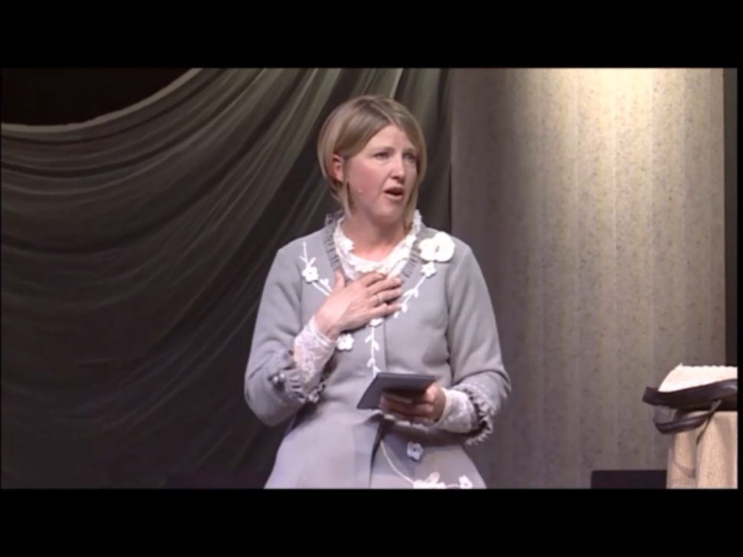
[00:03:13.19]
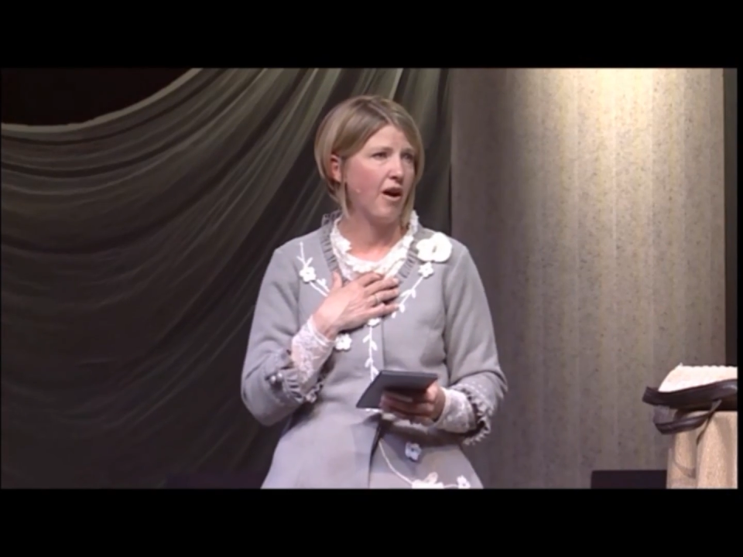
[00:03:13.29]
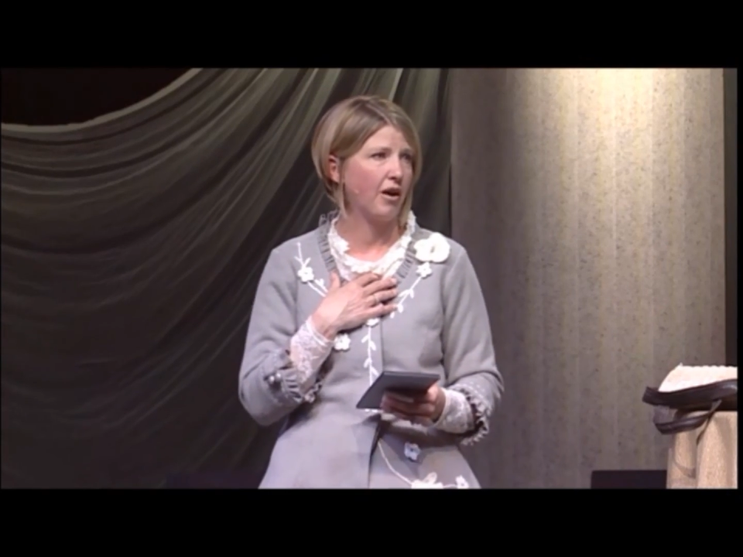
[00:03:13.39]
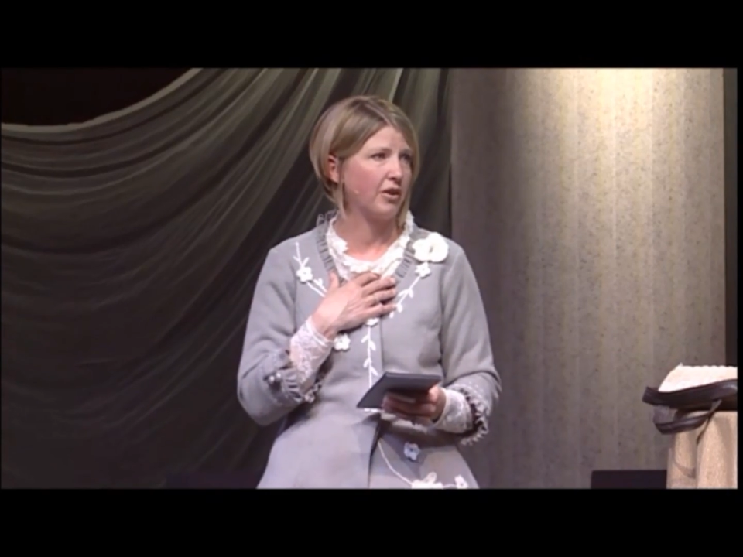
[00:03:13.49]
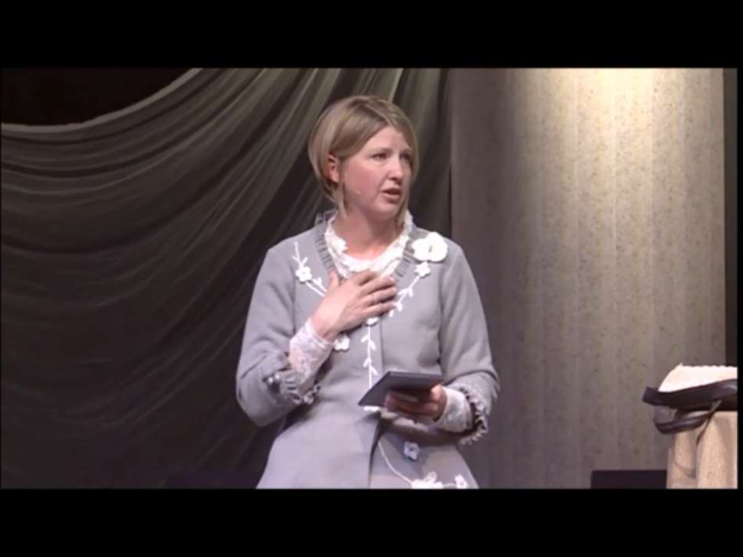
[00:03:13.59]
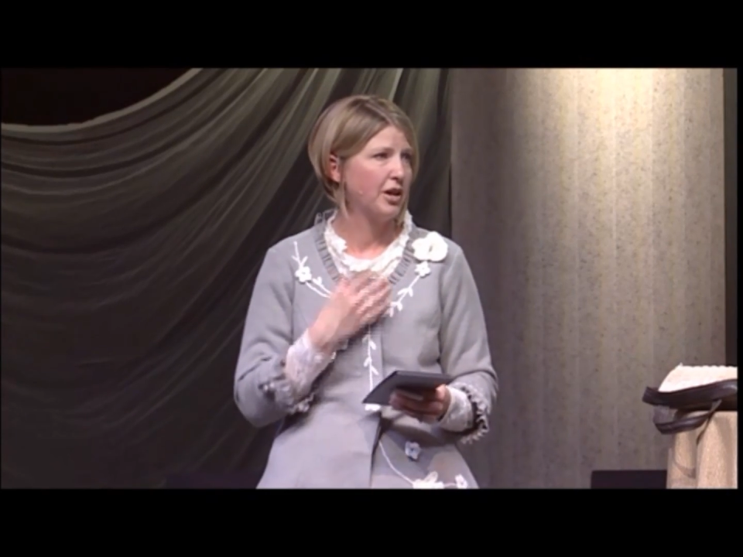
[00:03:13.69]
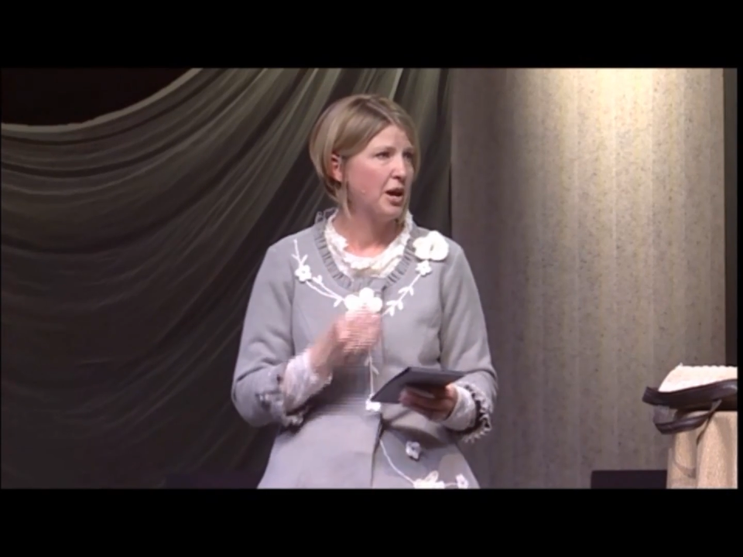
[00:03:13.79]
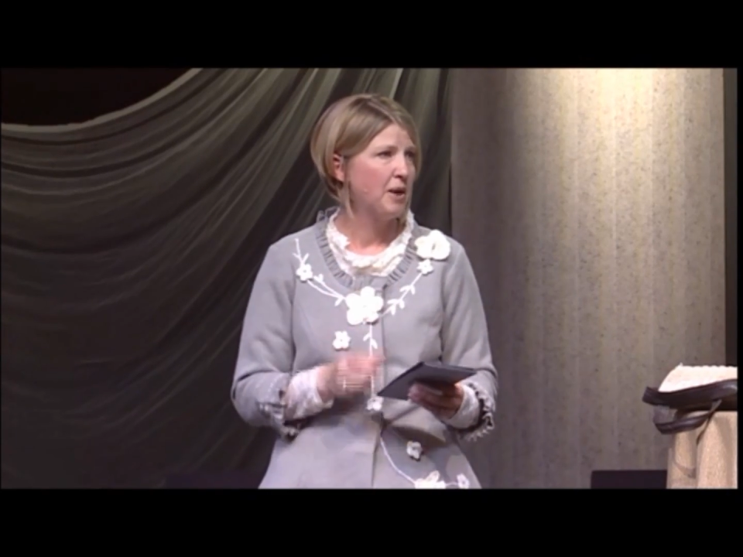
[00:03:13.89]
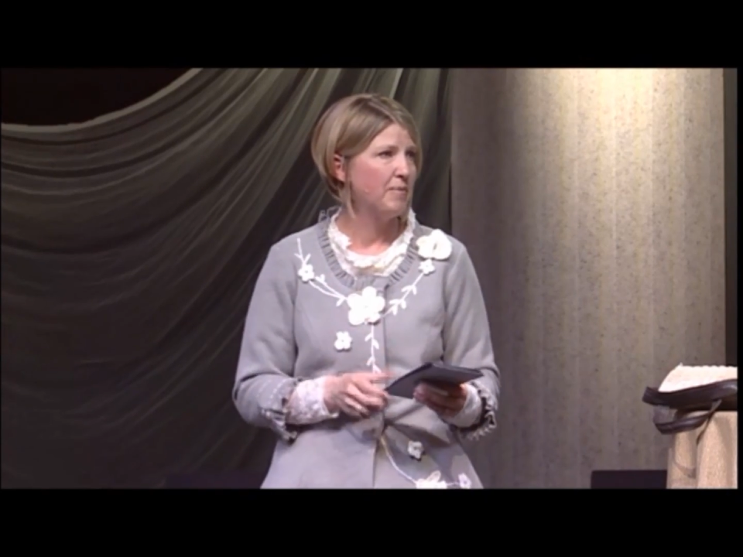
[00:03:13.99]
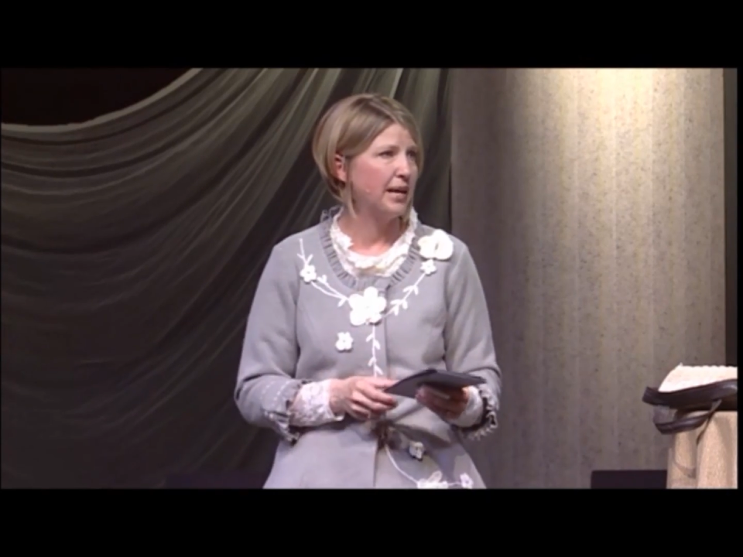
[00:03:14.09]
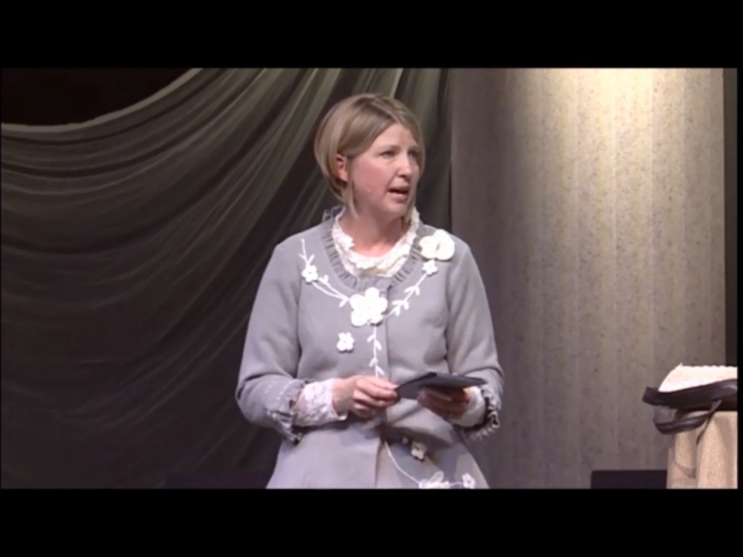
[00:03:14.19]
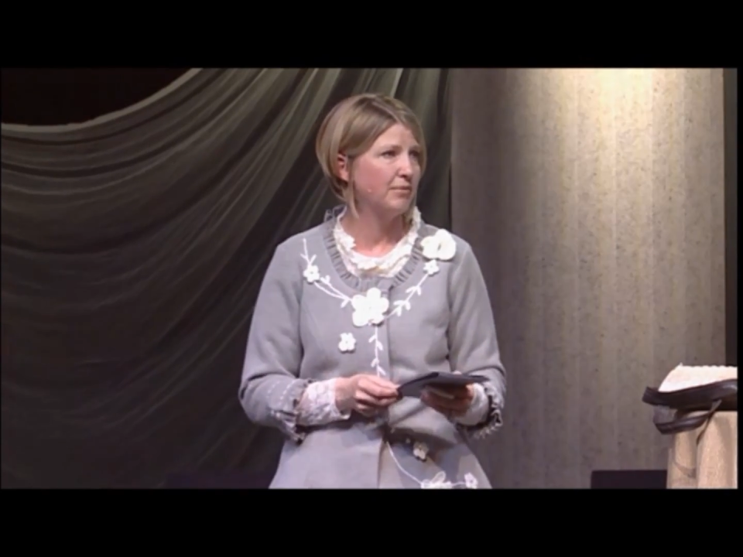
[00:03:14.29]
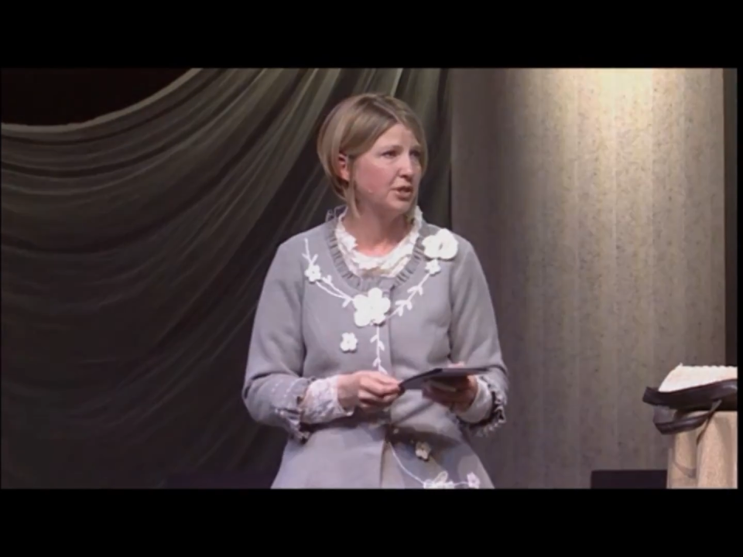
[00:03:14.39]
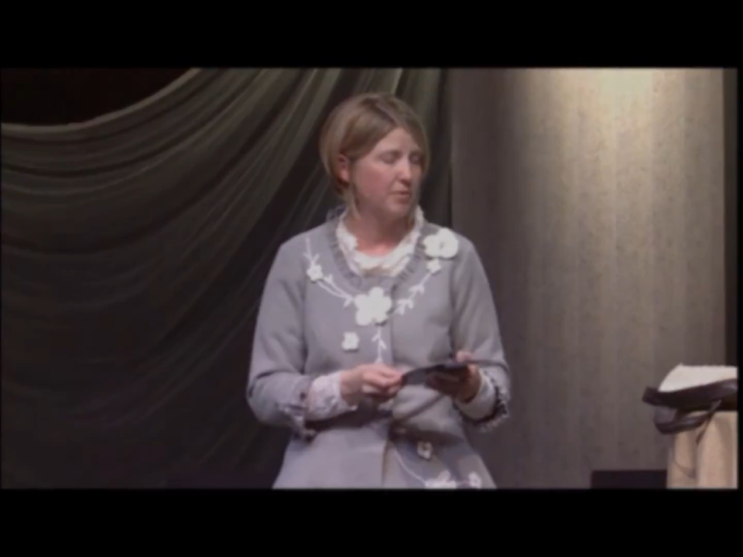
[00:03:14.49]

heart becomes the